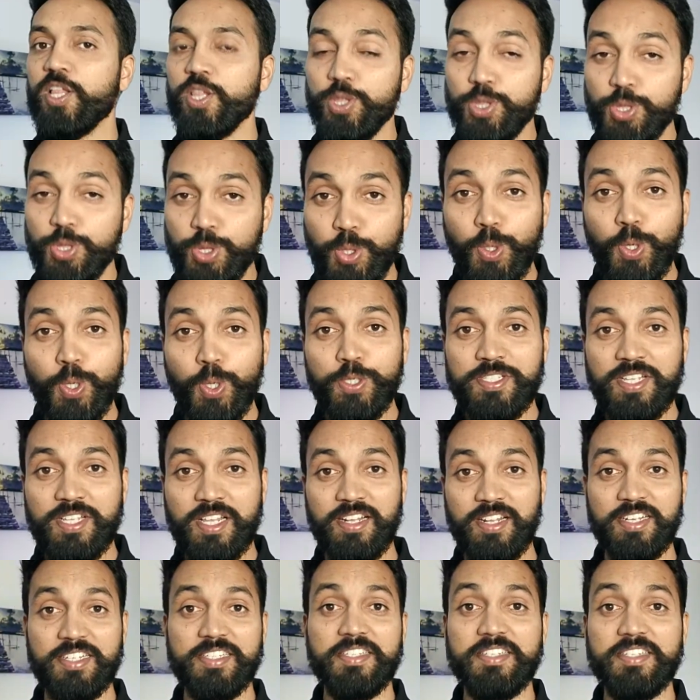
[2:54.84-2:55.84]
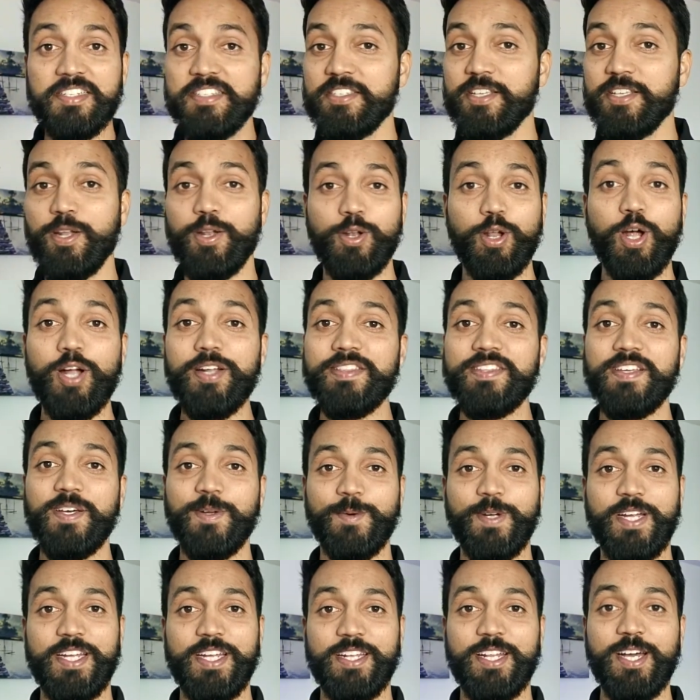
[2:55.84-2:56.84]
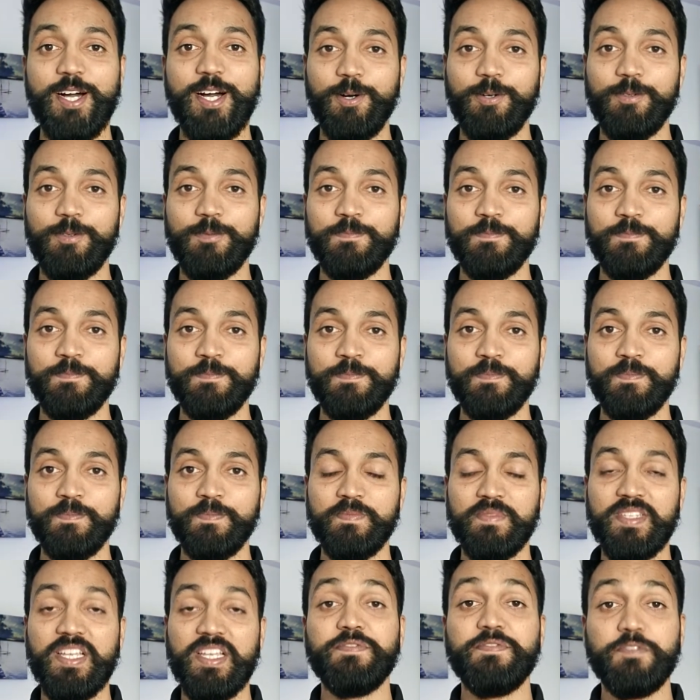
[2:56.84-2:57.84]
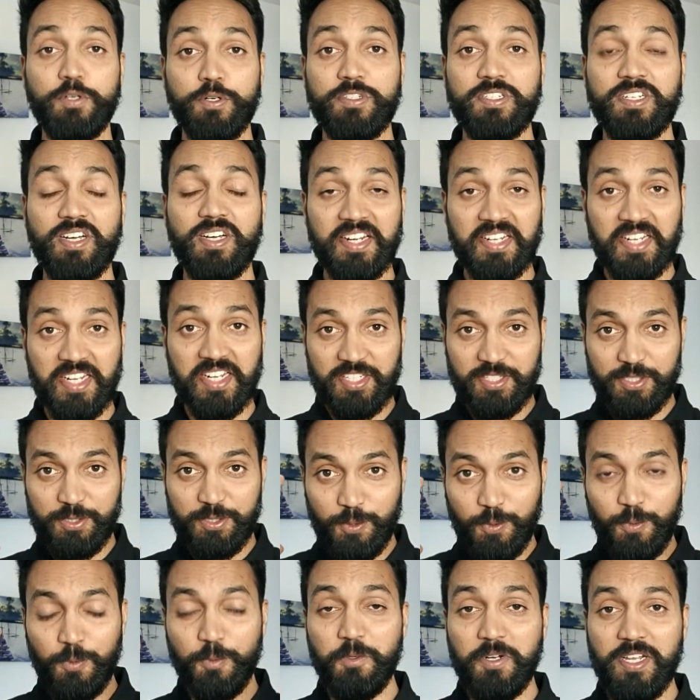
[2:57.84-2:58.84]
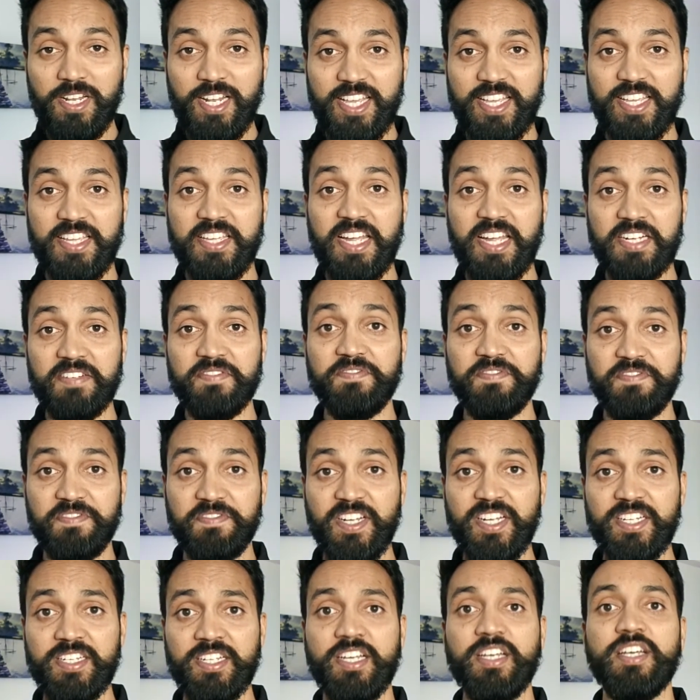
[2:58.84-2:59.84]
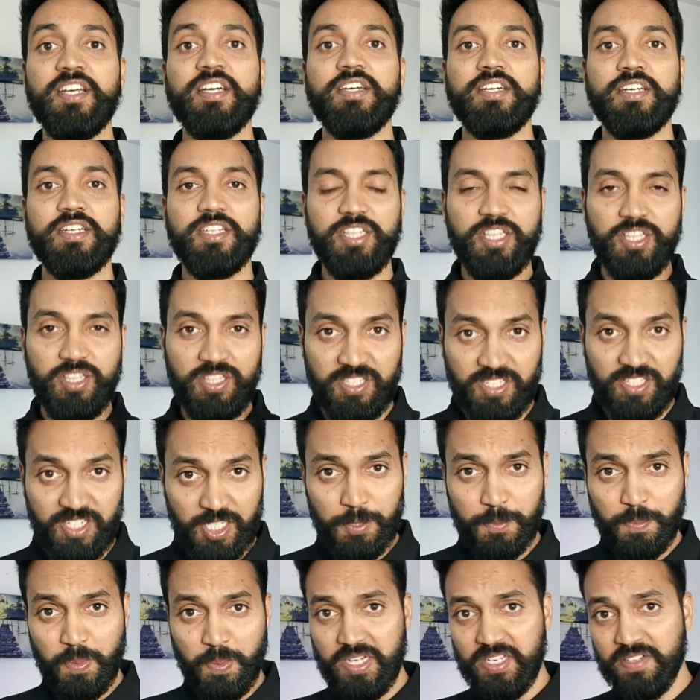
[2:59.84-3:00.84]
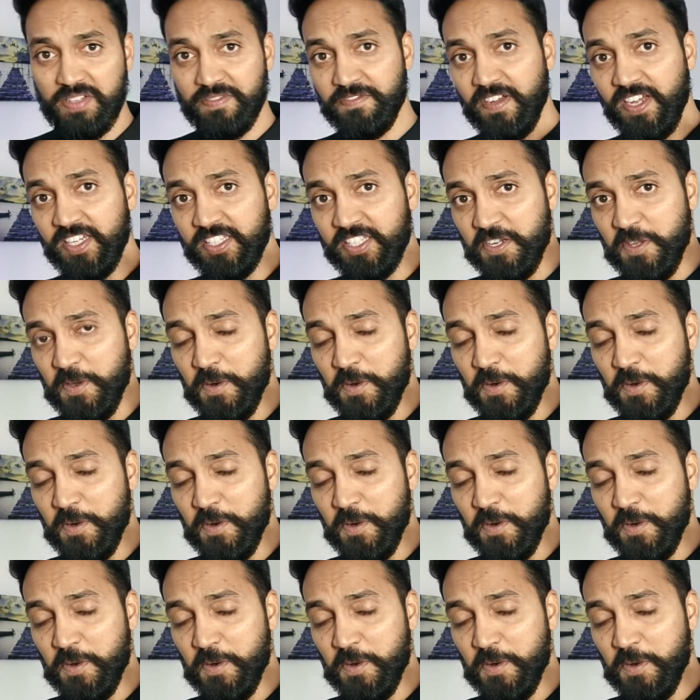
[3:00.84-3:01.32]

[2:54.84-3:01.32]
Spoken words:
Those luxuries are not there right now. If your target is to really get fit, despite the fact that you're